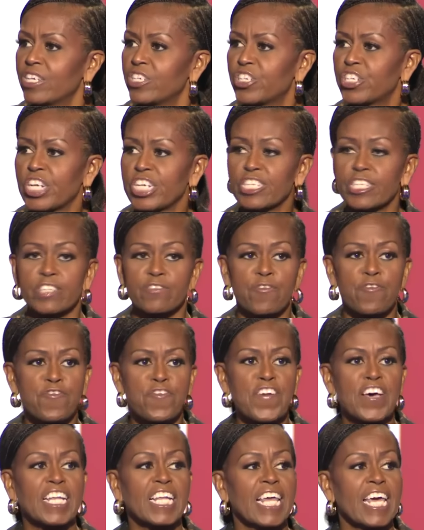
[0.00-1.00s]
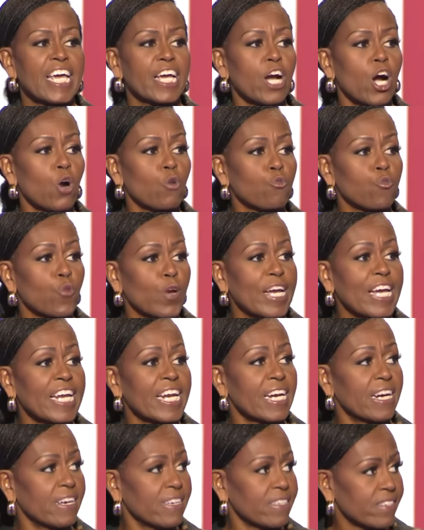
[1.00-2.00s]
she's, she's
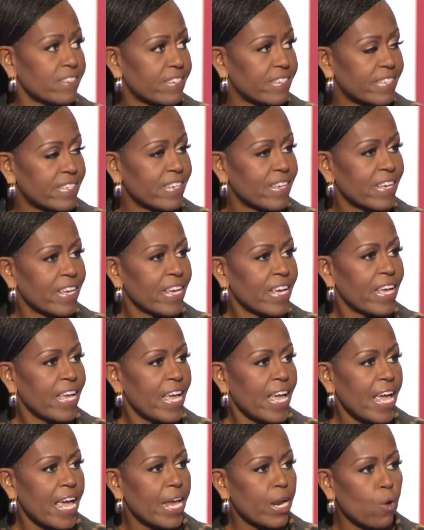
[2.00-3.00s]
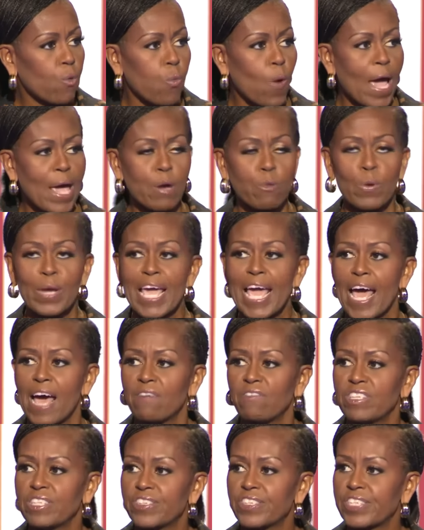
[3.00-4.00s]
filling arenas in a way we
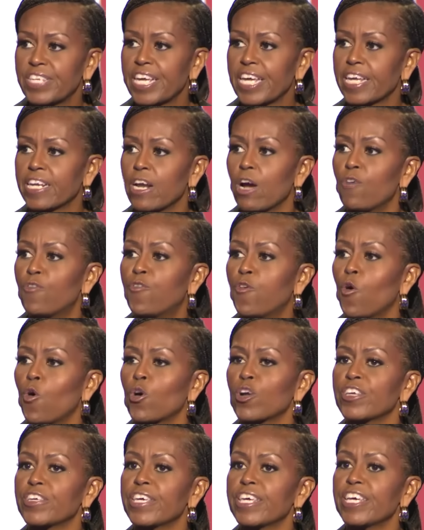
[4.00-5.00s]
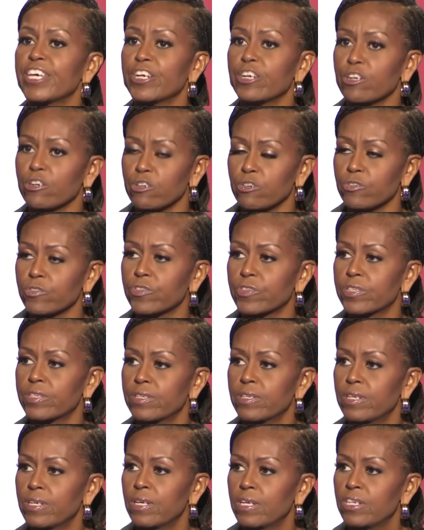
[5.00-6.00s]
haven't seen for years.
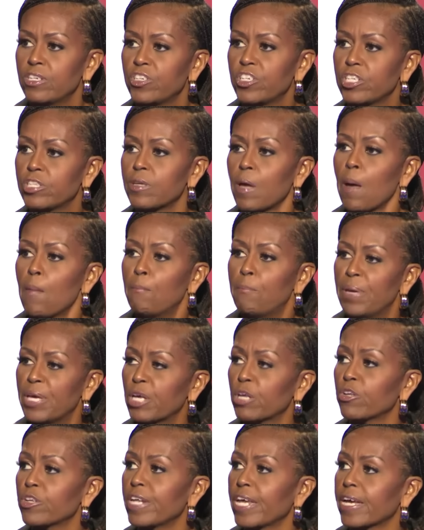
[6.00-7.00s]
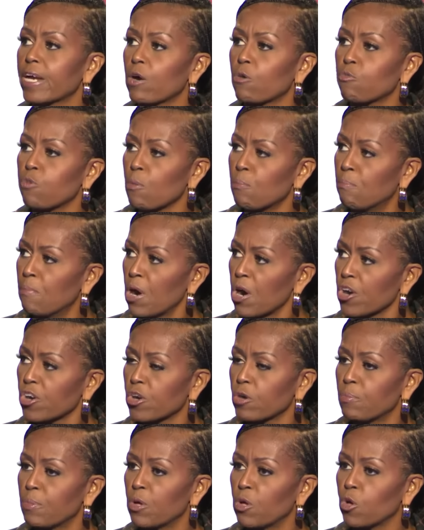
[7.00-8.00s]
She's building a
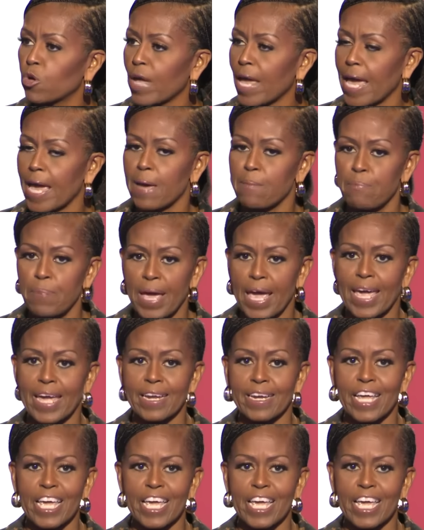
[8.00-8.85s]
remarkable campaign